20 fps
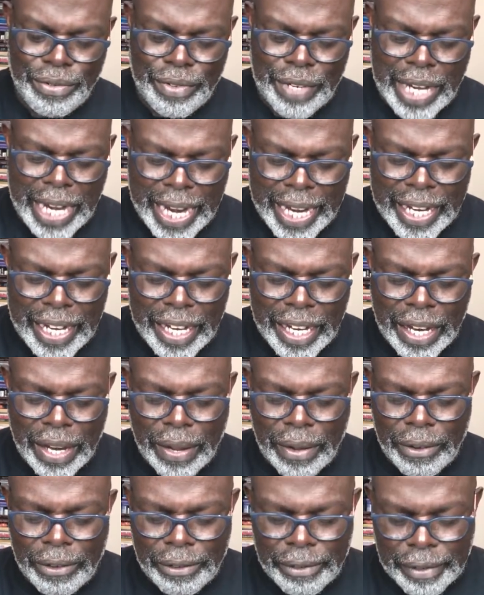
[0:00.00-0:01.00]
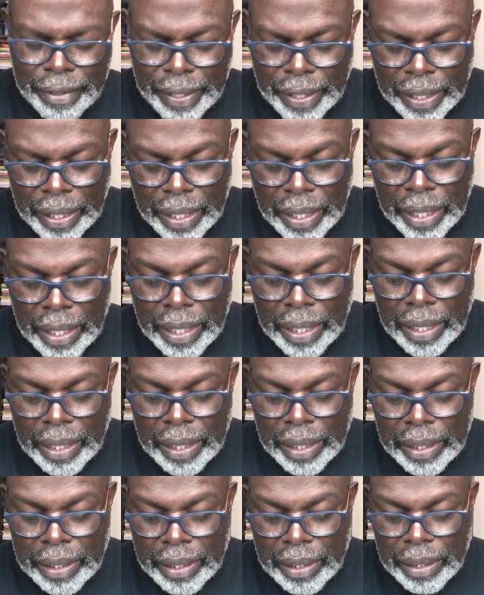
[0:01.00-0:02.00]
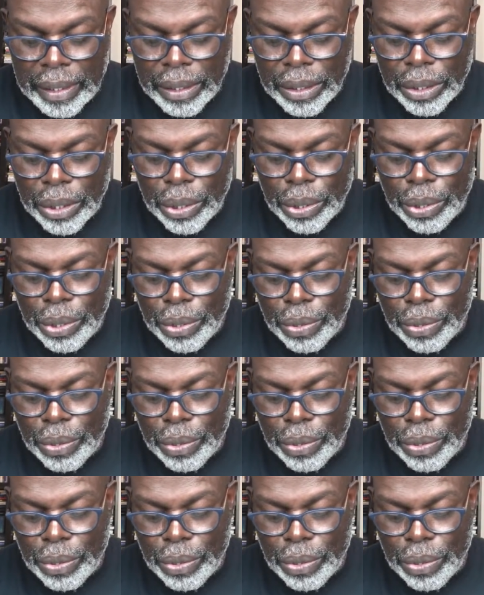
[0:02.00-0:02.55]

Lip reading: didn't know, do